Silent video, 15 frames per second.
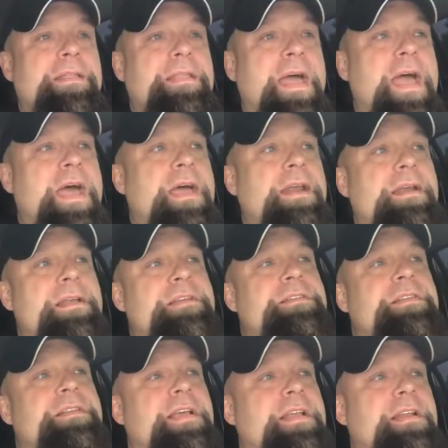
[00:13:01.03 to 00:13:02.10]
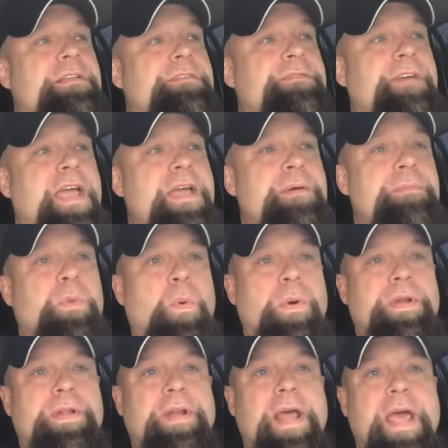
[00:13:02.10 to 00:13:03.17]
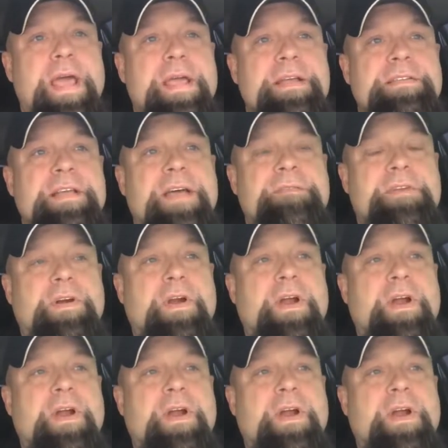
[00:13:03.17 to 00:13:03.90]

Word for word: that is attending Fanboy today is having a